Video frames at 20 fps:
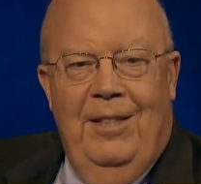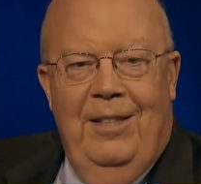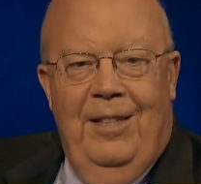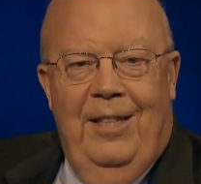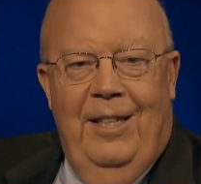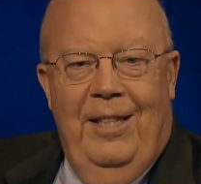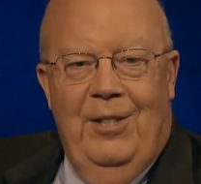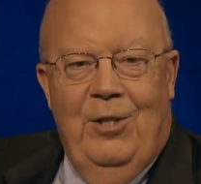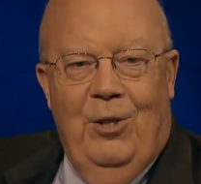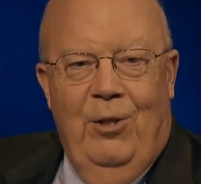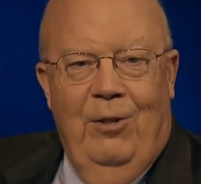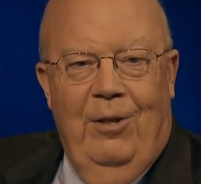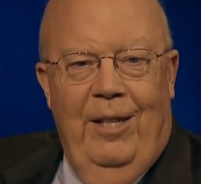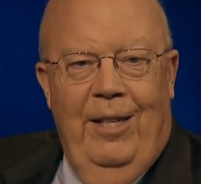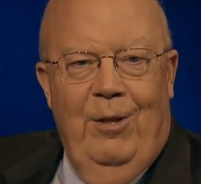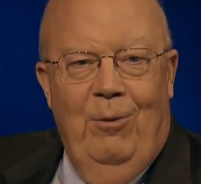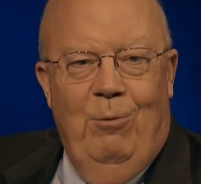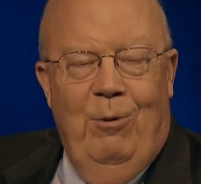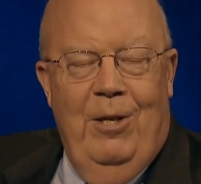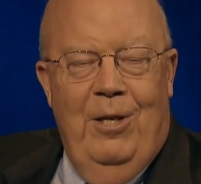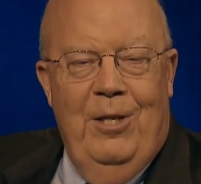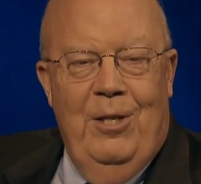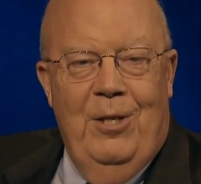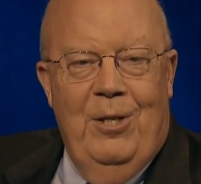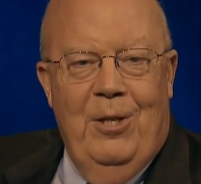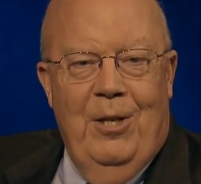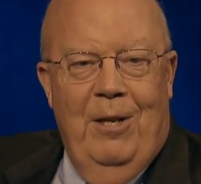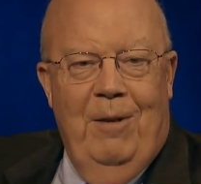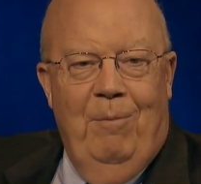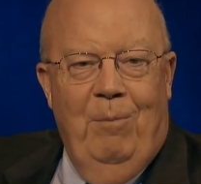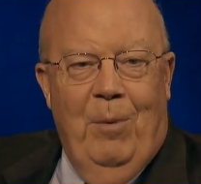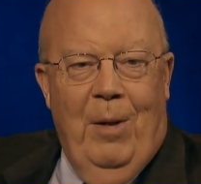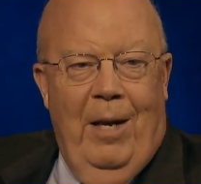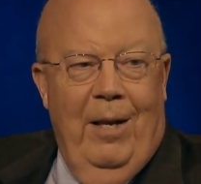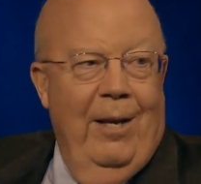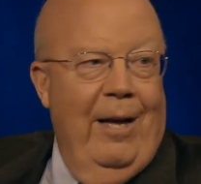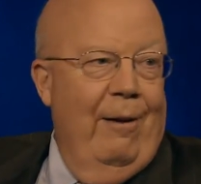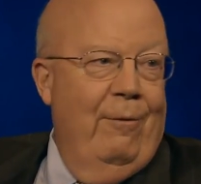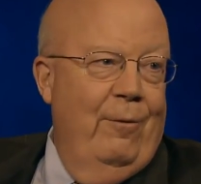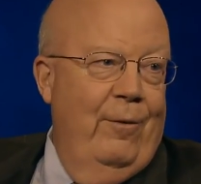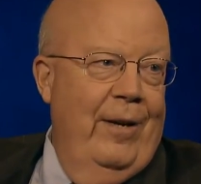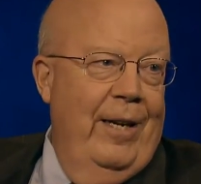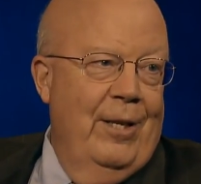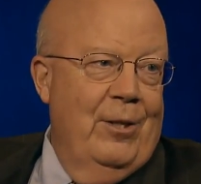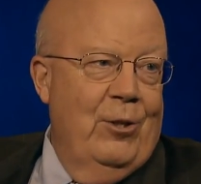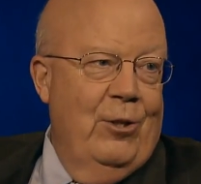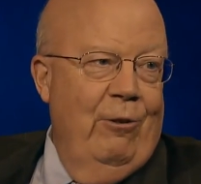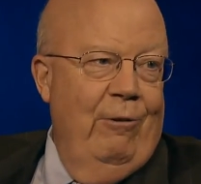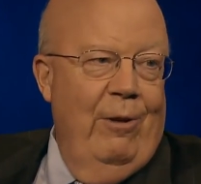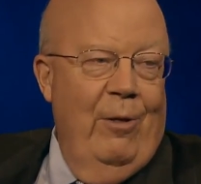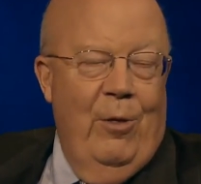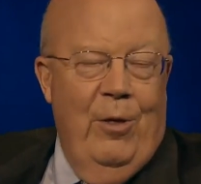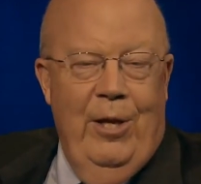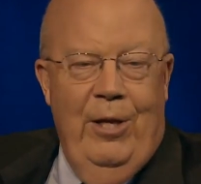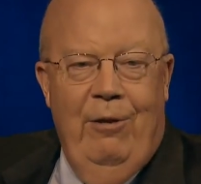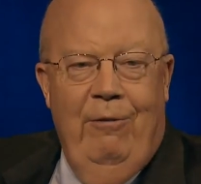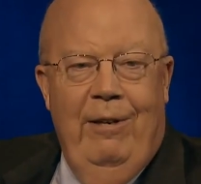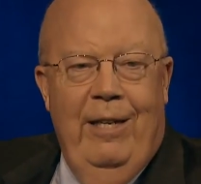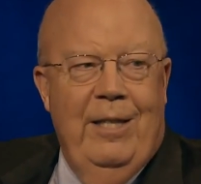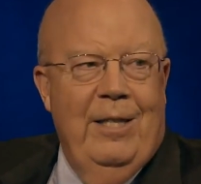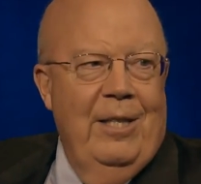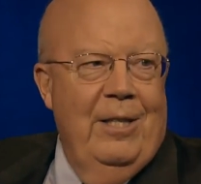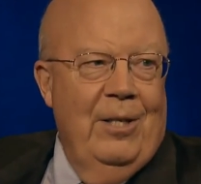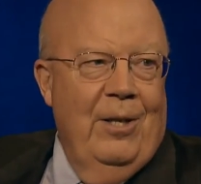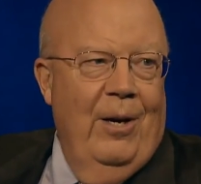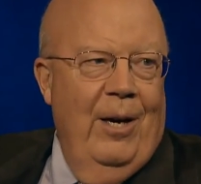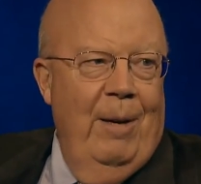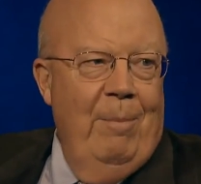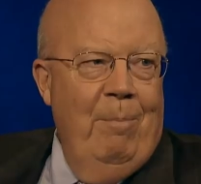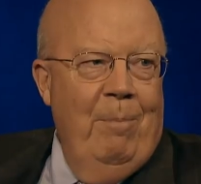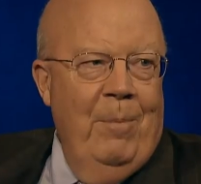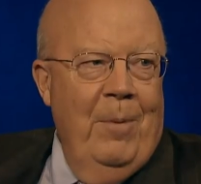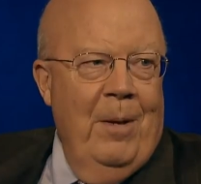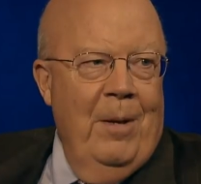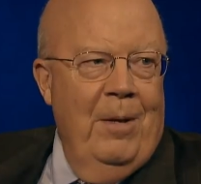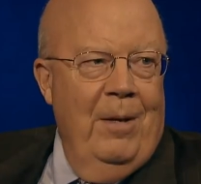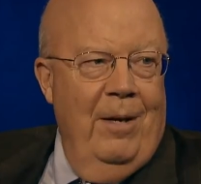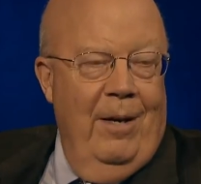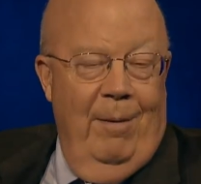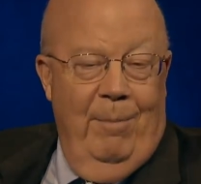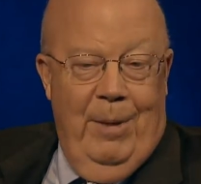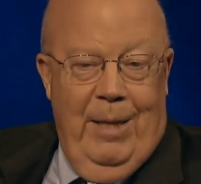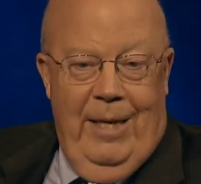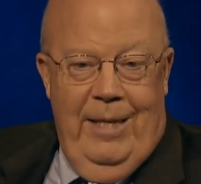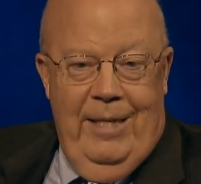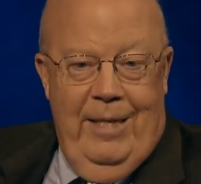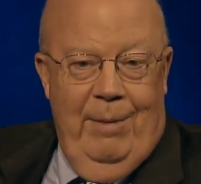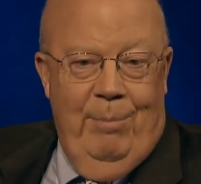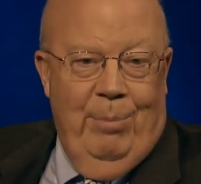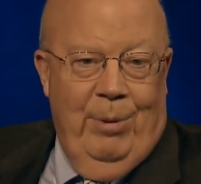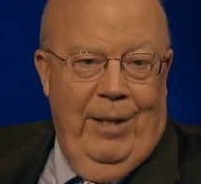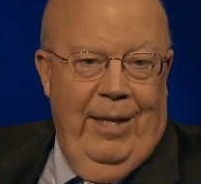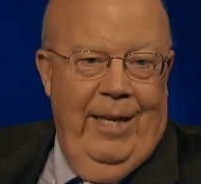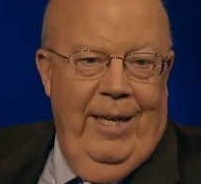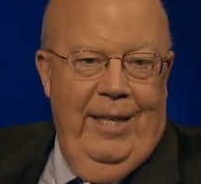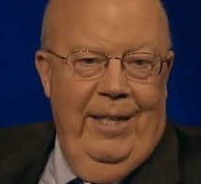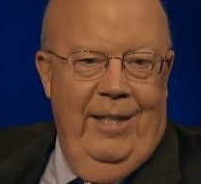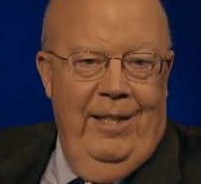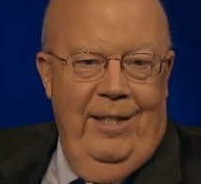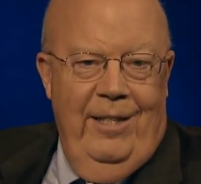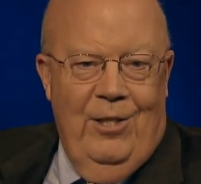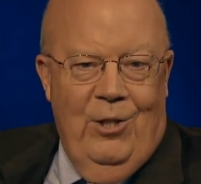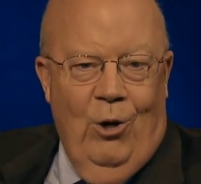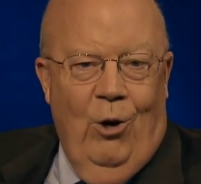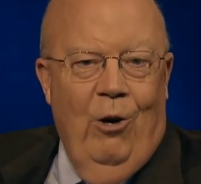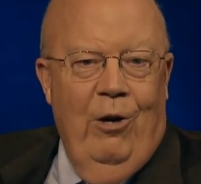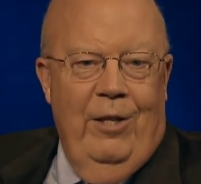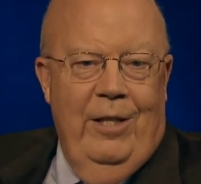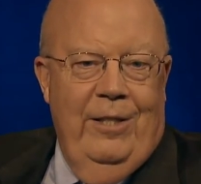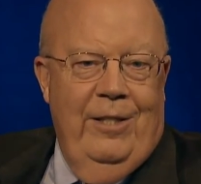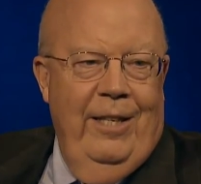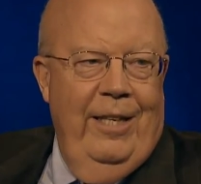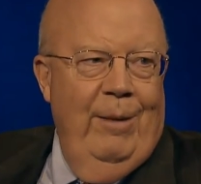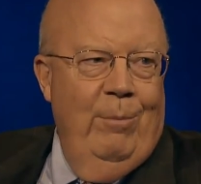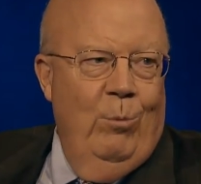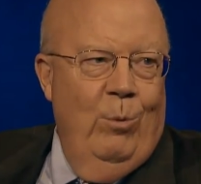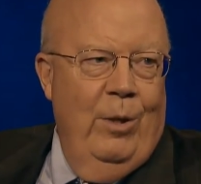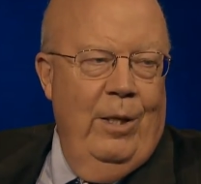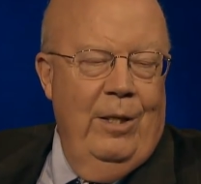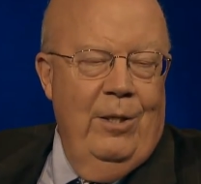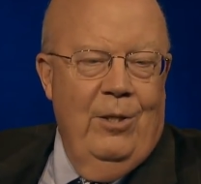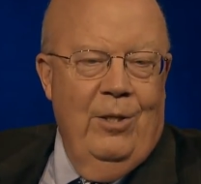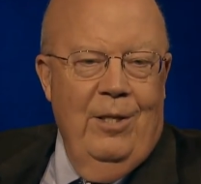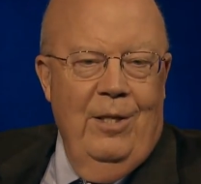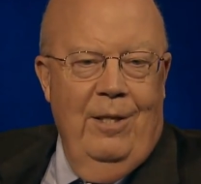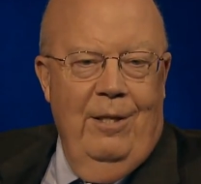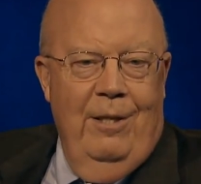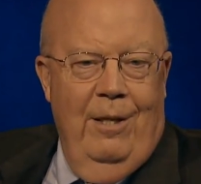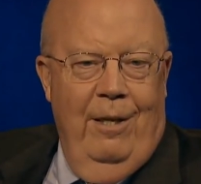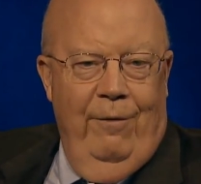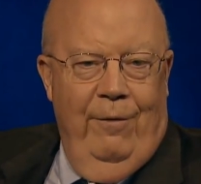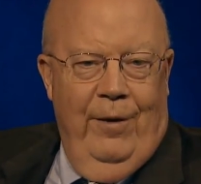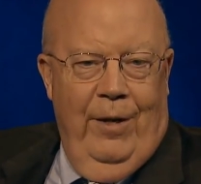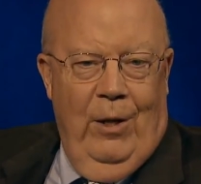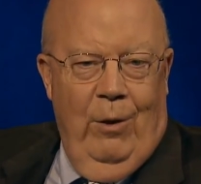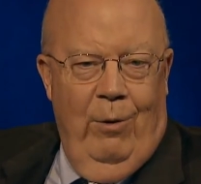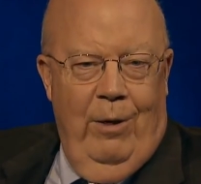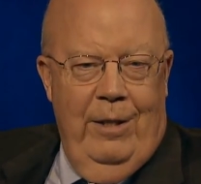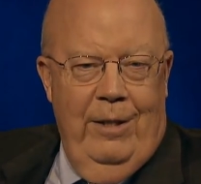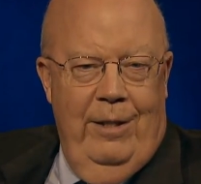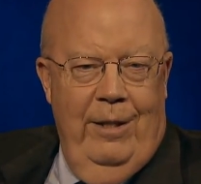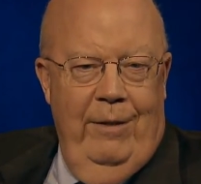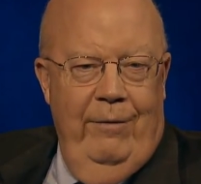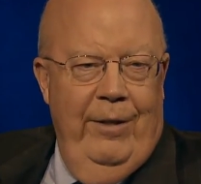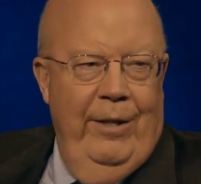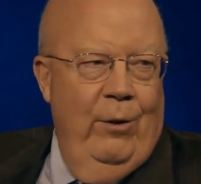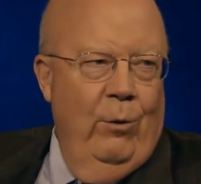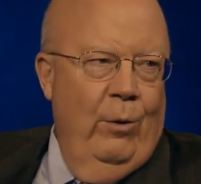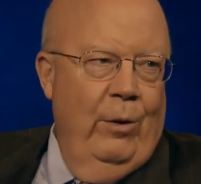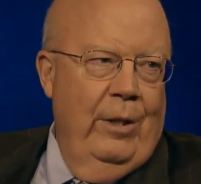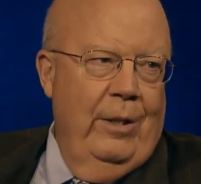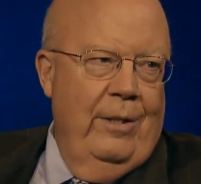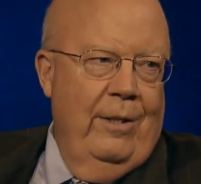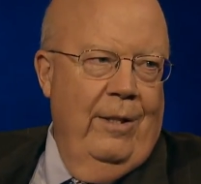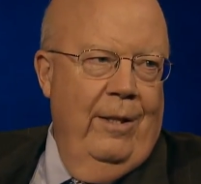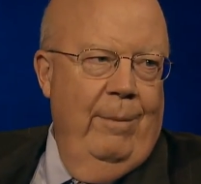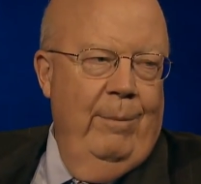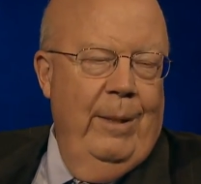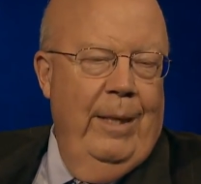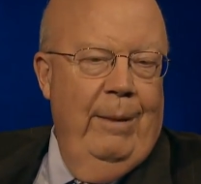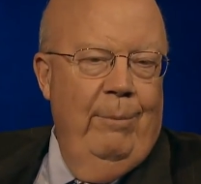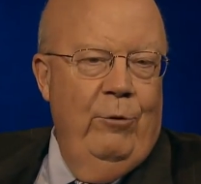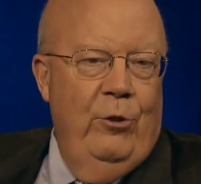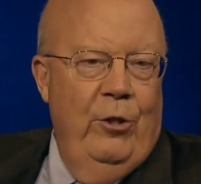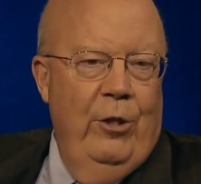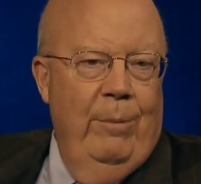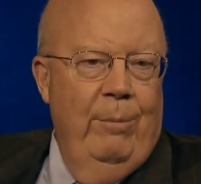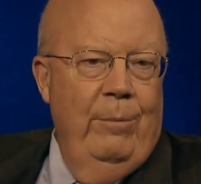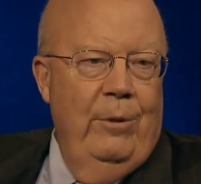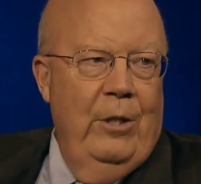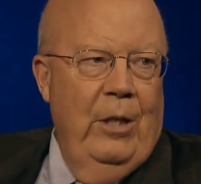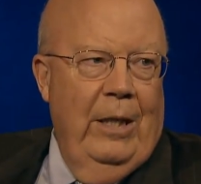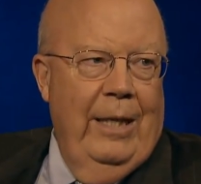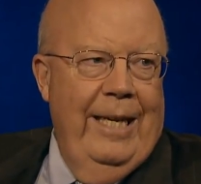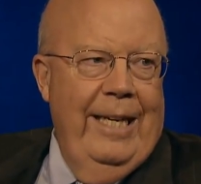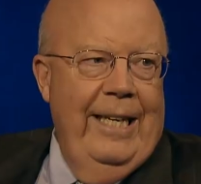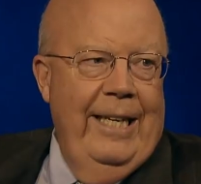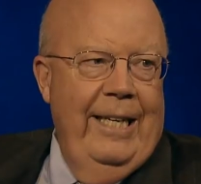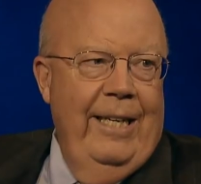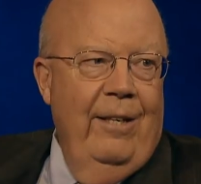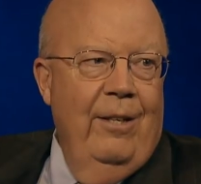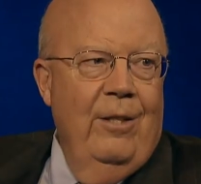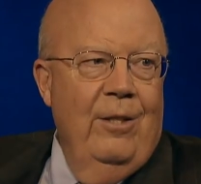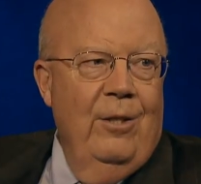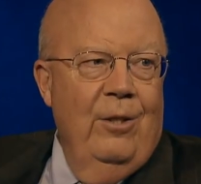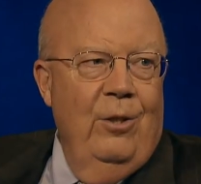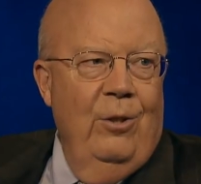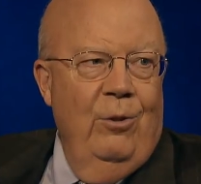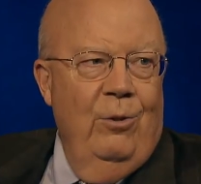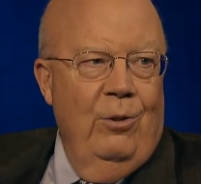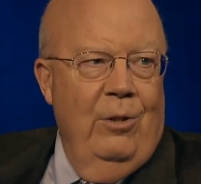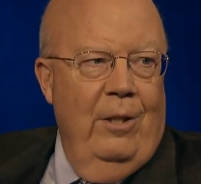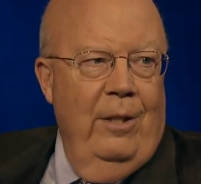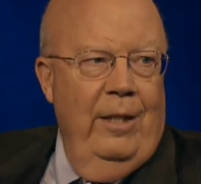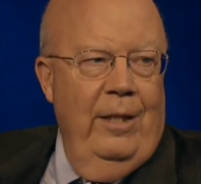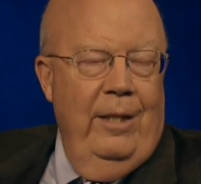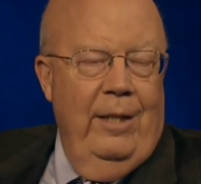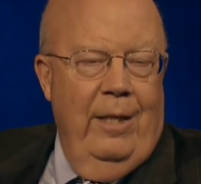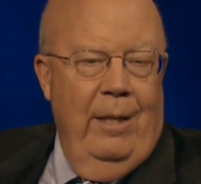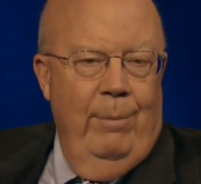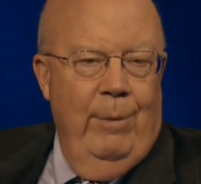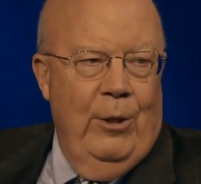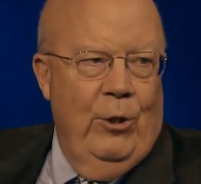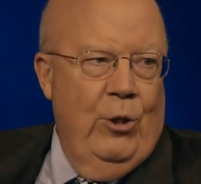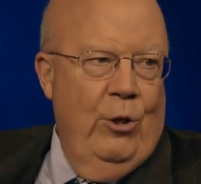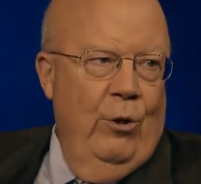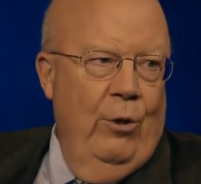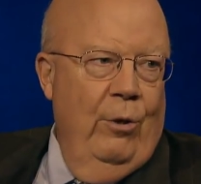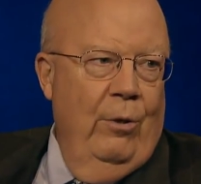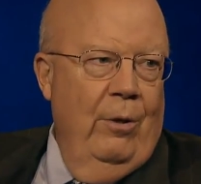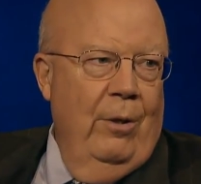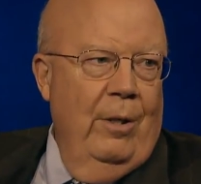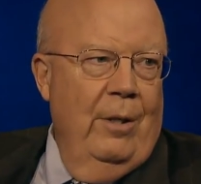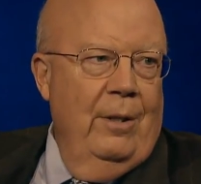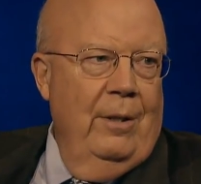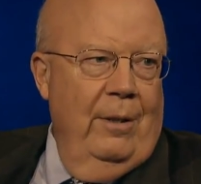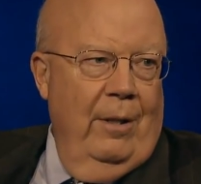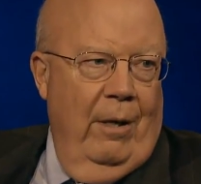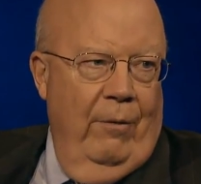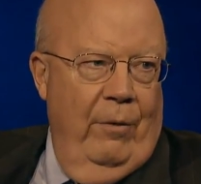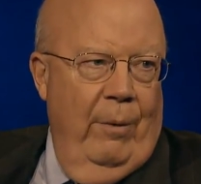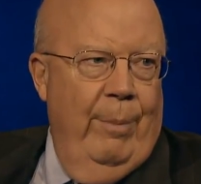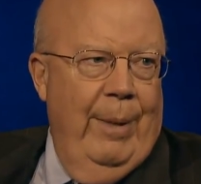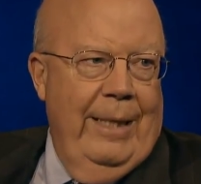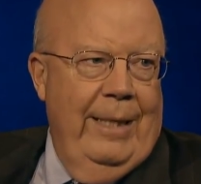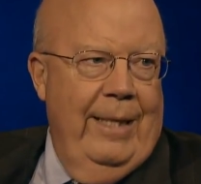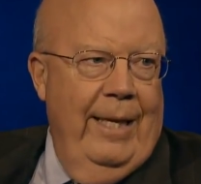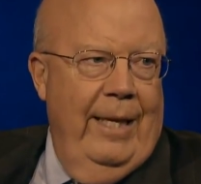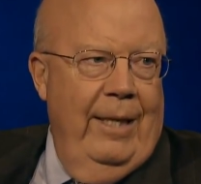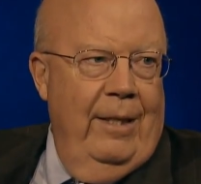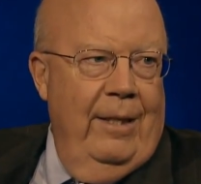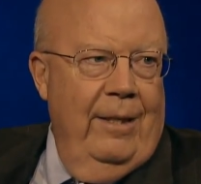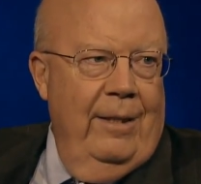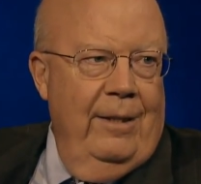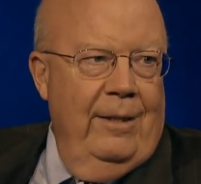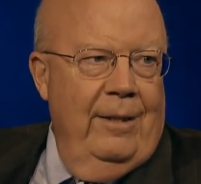I certainly was uh, a lot faster and thinner at the time, uh, but I did play. The star of the team was a fellow on TV all the time named Jim Delaney, who's the commissioner of the Big Ten.